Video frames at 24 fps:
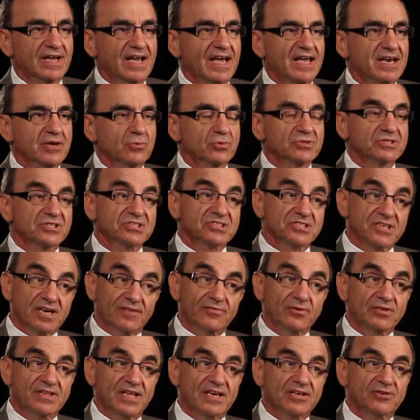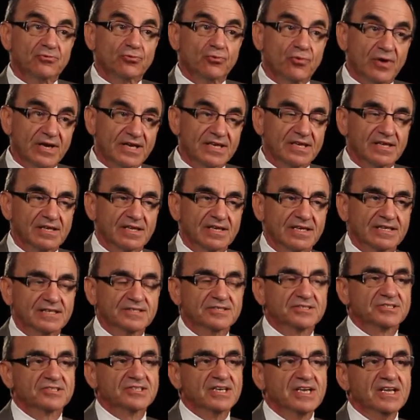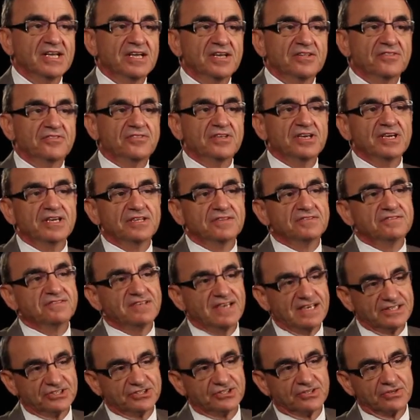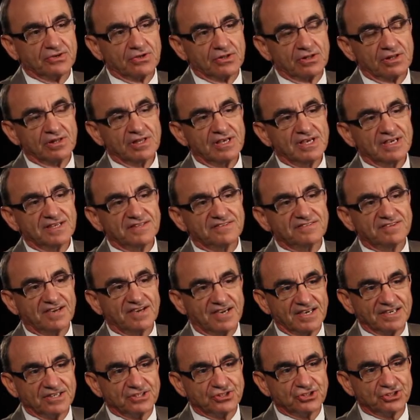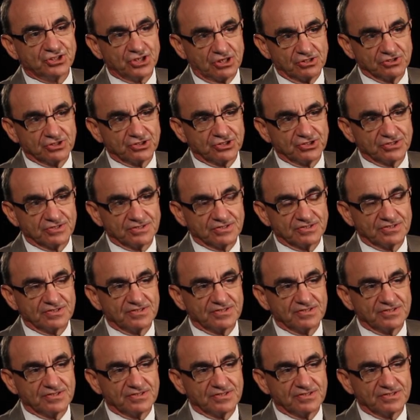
and it was discovered that it regulates the intestinal tight junctions,